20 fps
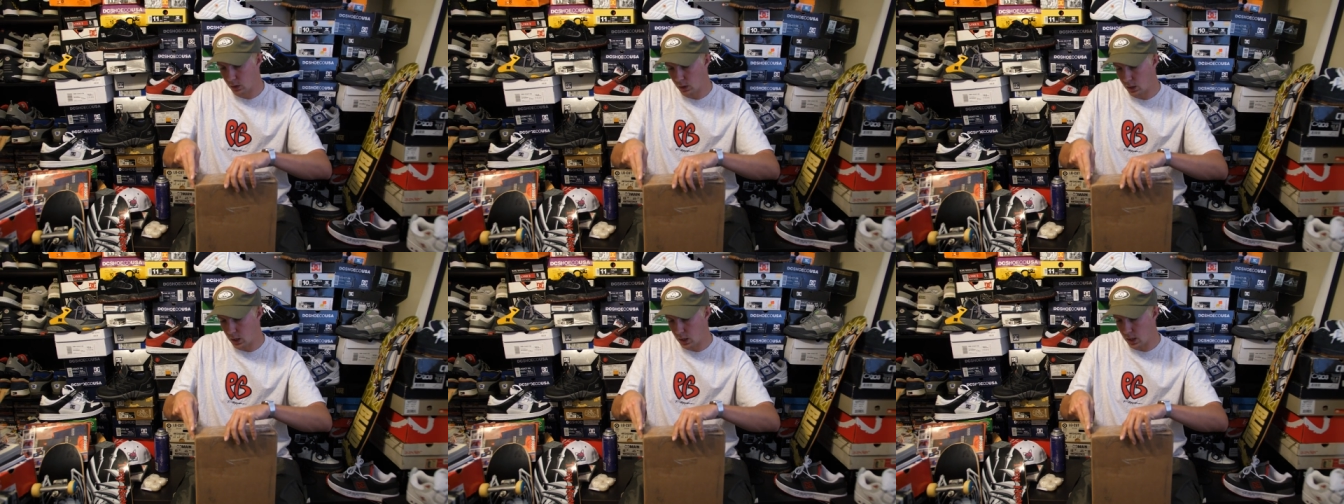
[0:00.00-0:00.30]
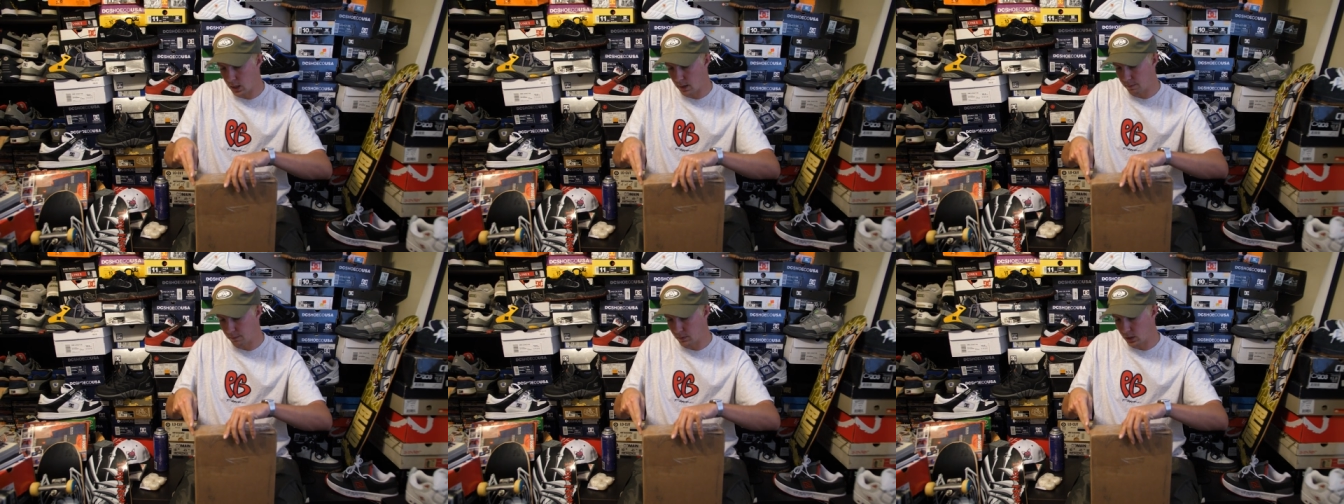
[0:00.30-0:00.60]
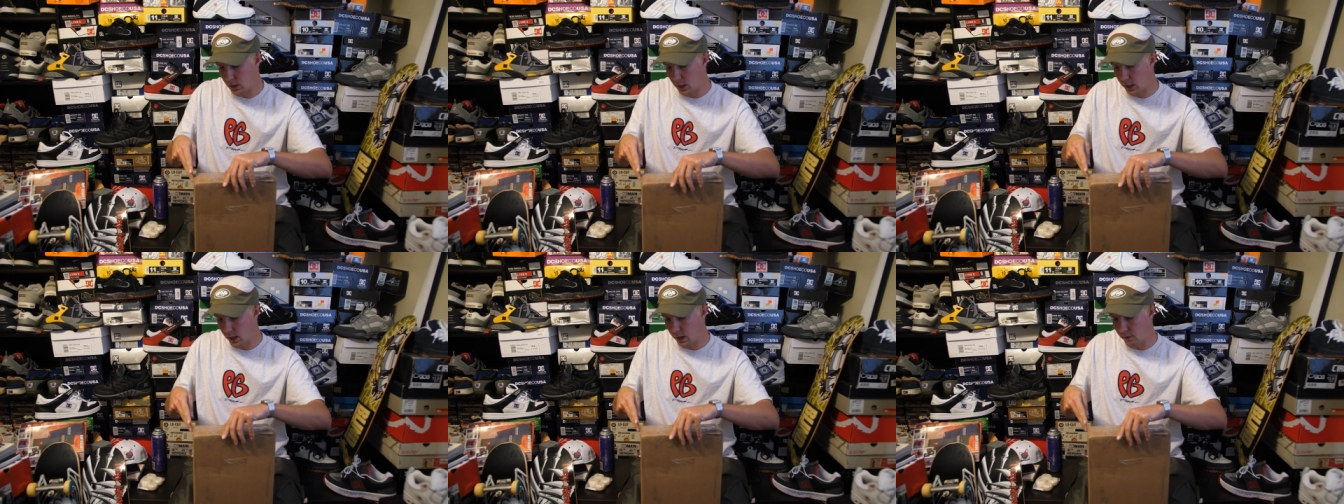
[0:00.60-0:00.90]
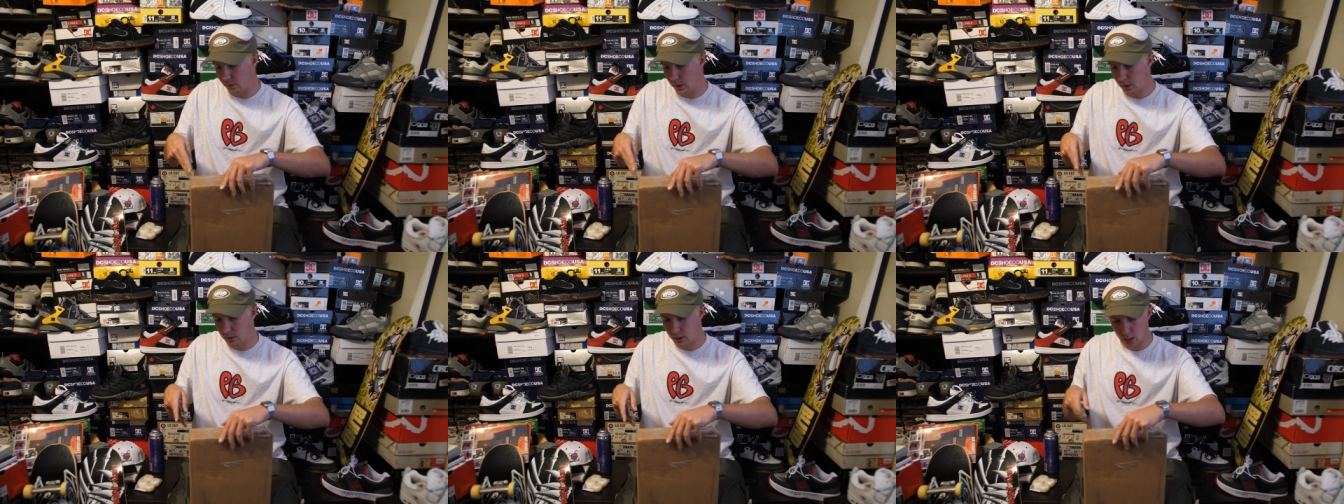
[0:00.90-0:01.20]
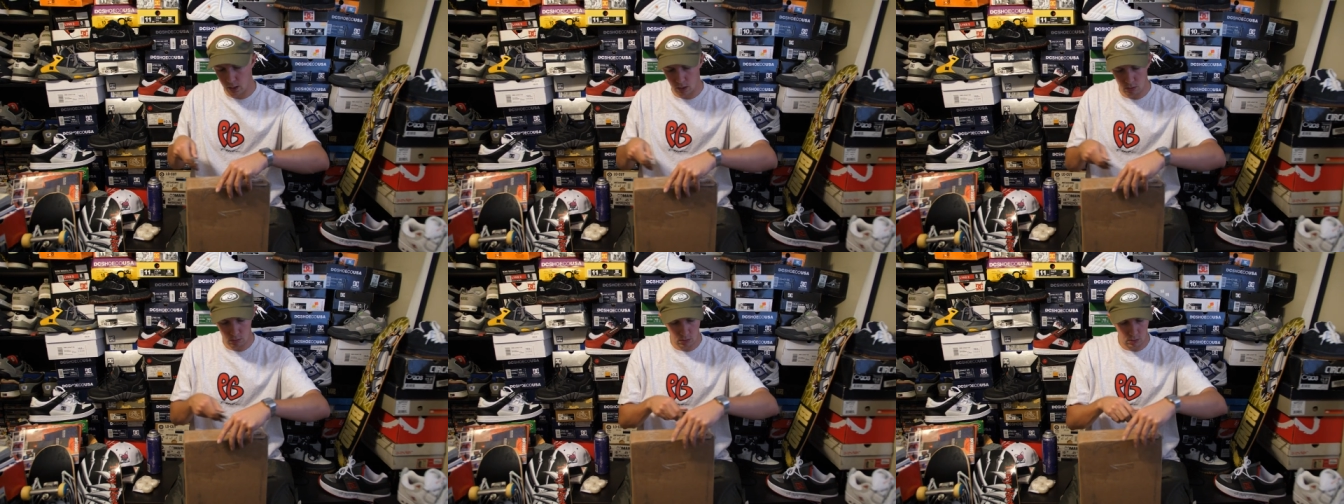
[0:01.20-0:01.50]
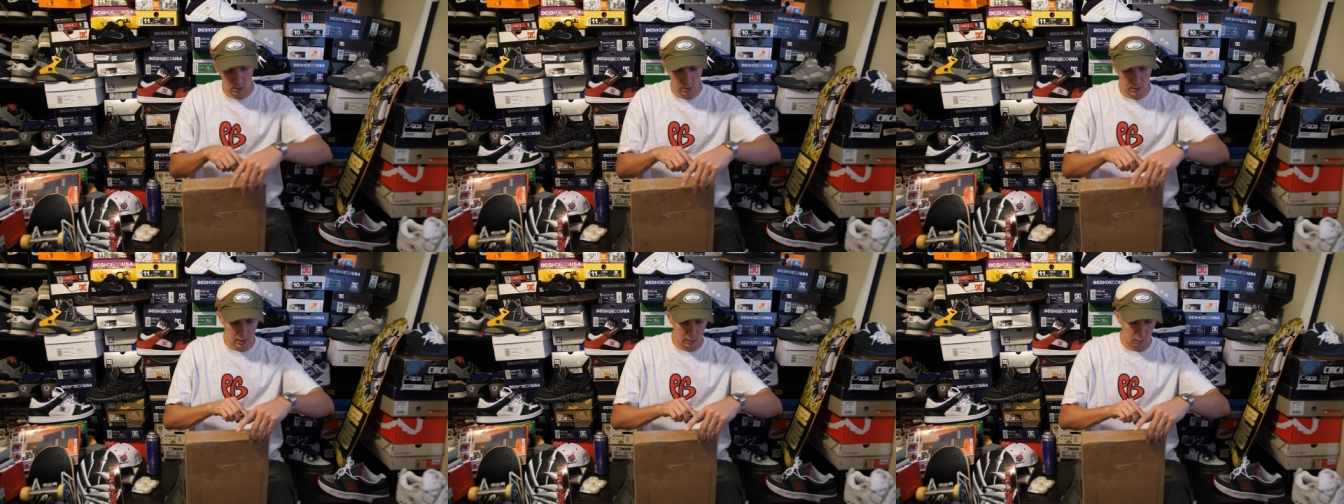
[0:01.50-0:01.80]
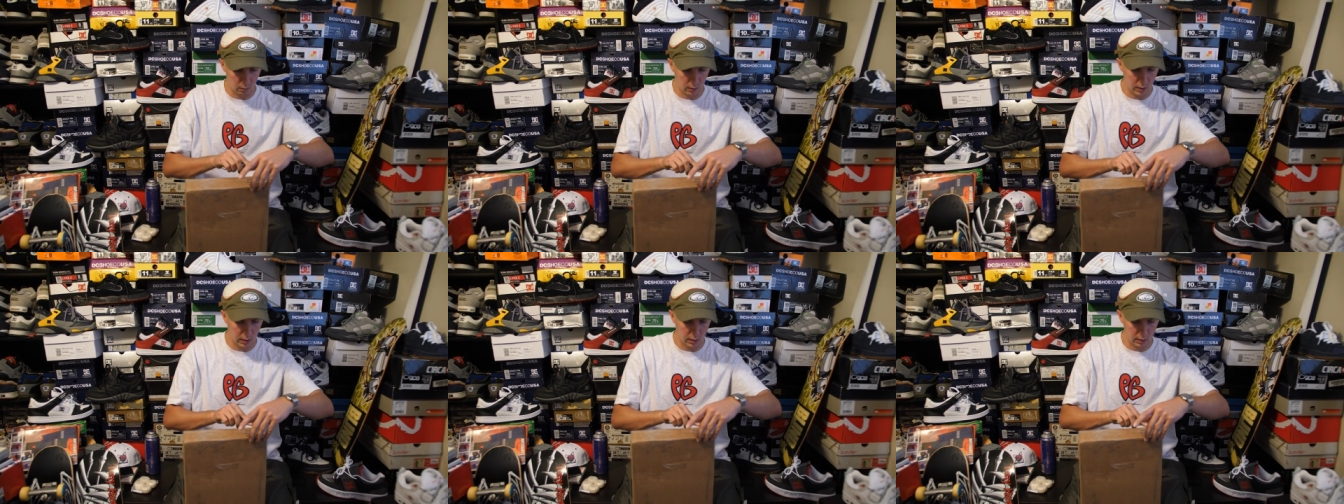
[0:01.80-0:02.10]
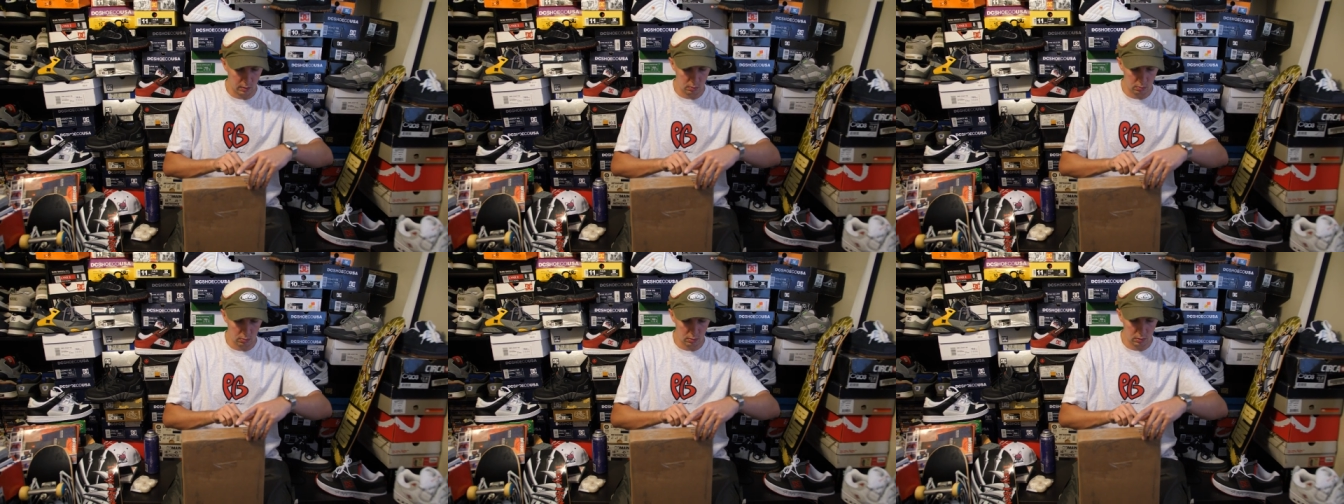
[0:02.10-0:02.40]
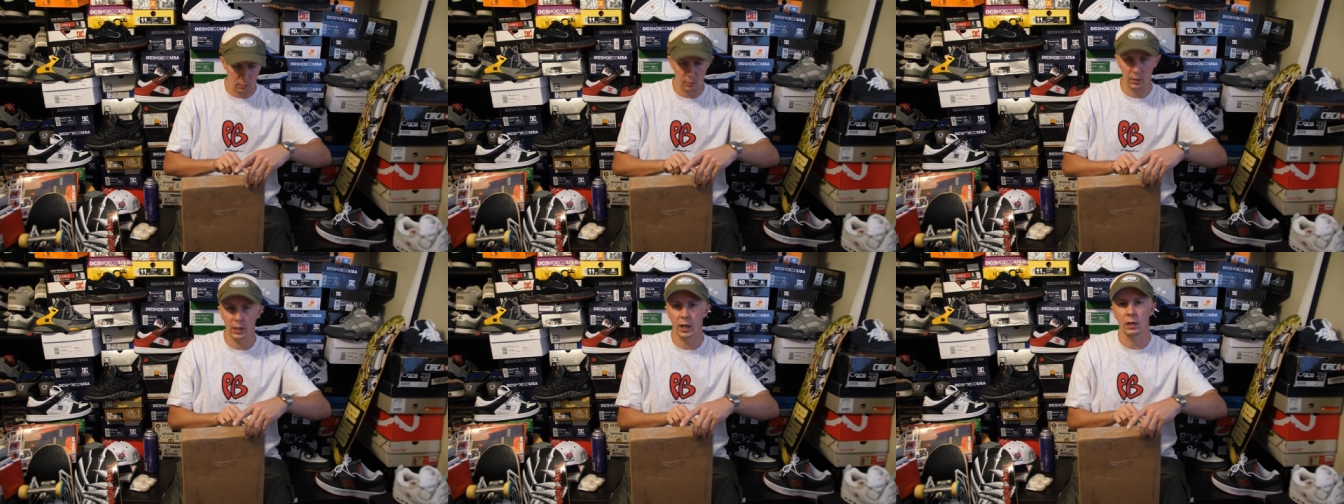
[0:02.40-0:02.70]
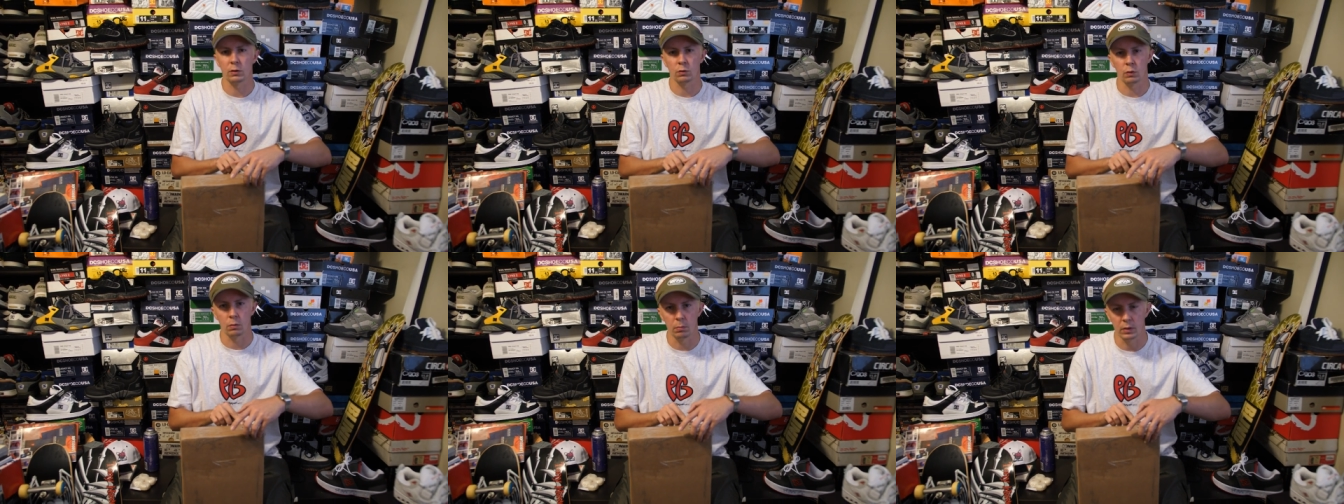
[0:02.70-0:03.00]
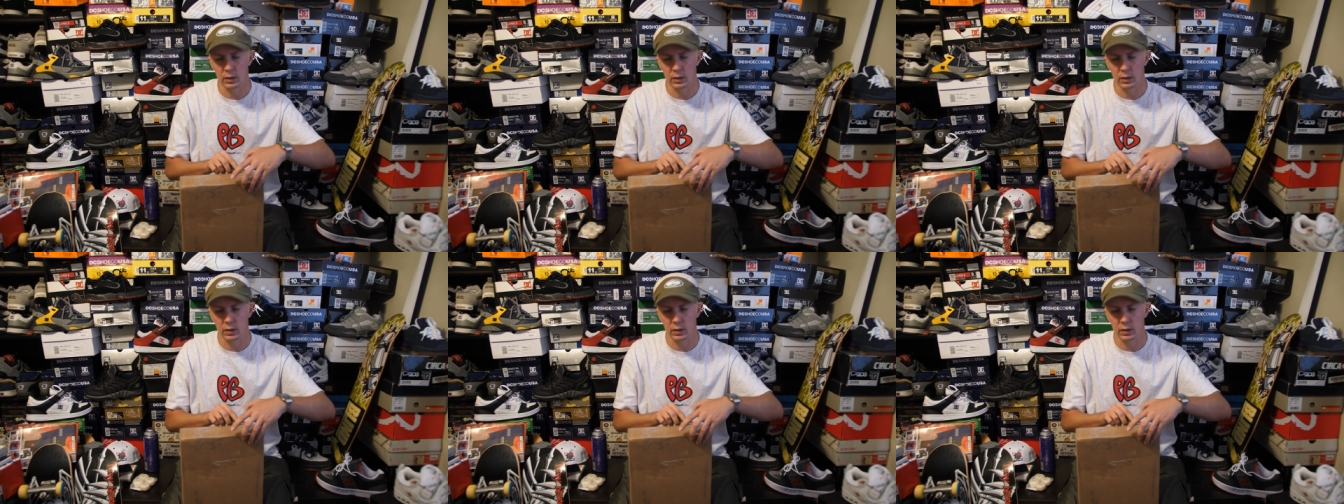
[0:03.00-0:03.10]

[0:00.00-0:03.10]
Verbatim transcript: um, the day I found out. That way, some of you guys wouldn't